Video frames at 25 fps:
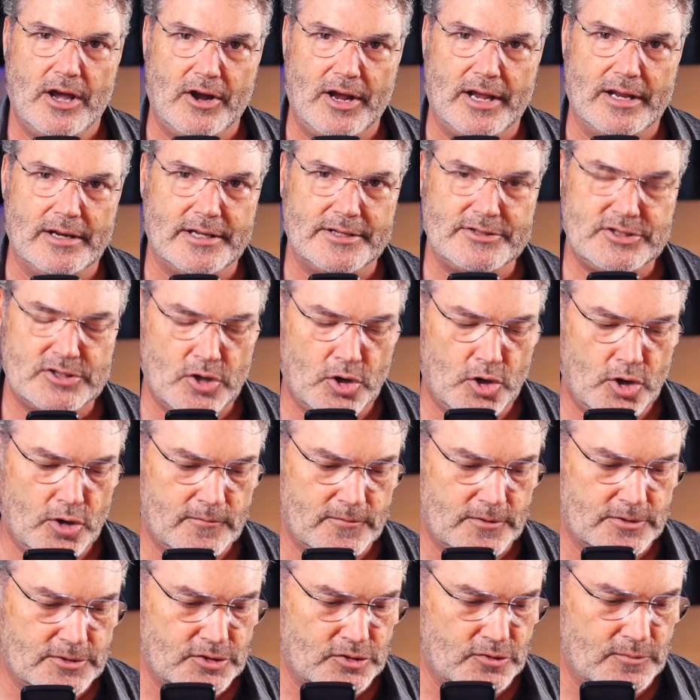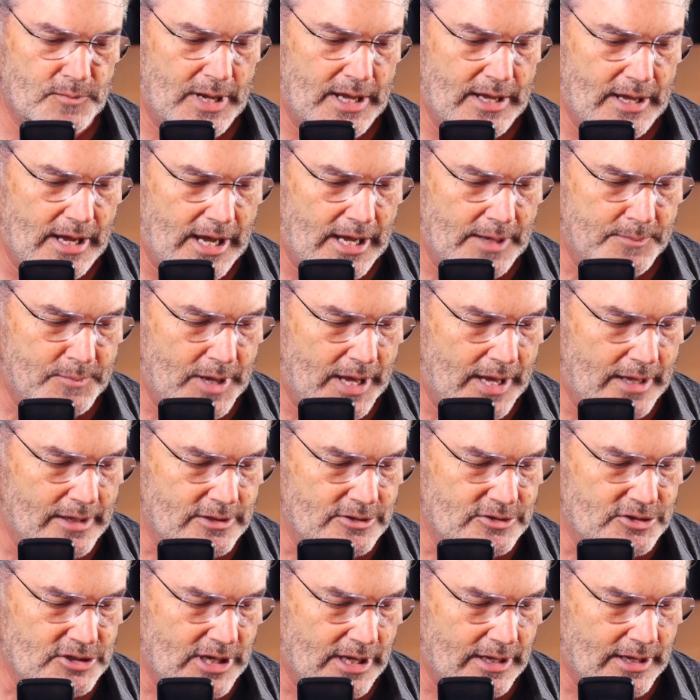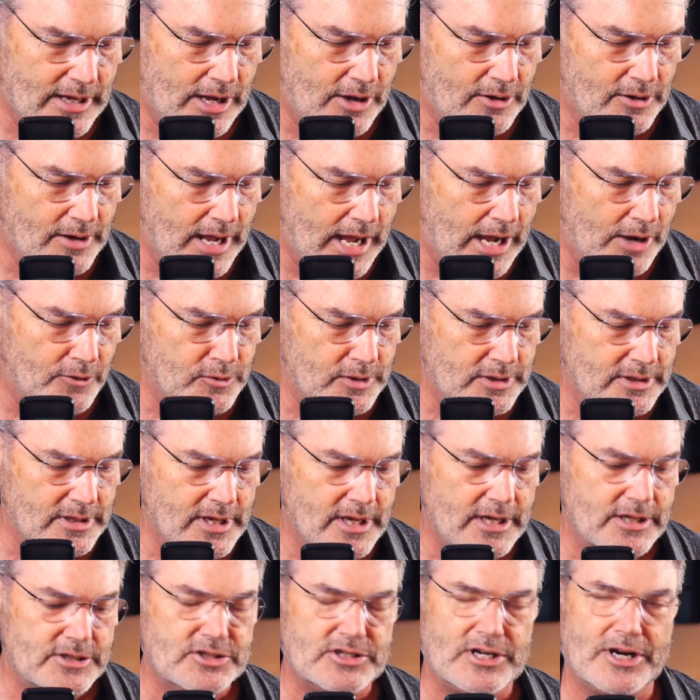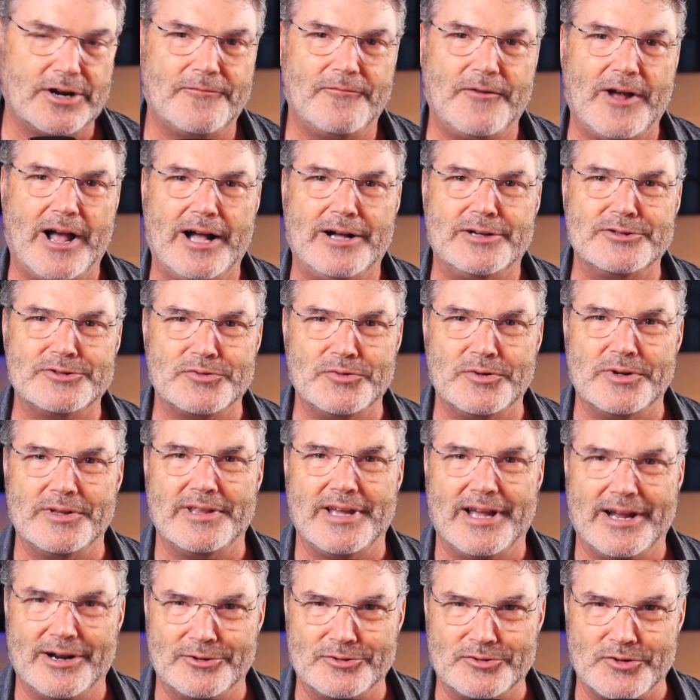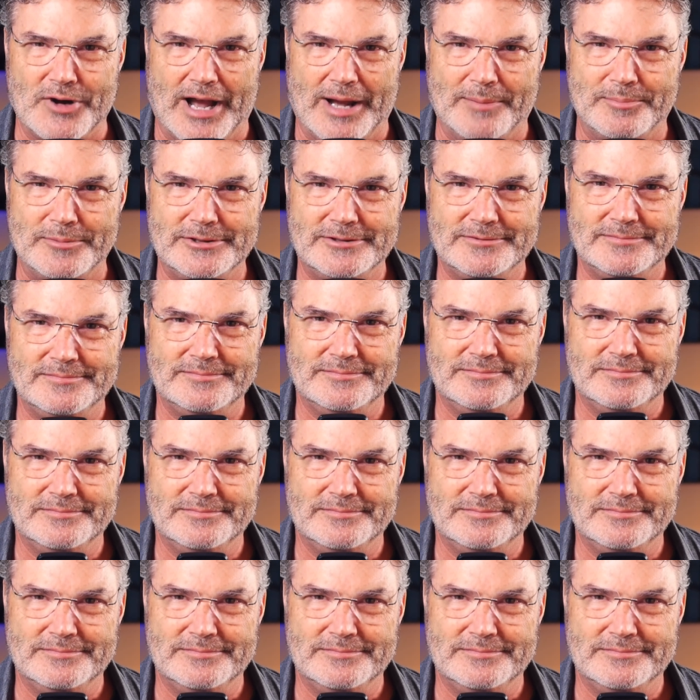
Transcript: All right, let's go over to my iPad and check out how we share files with AirDrop.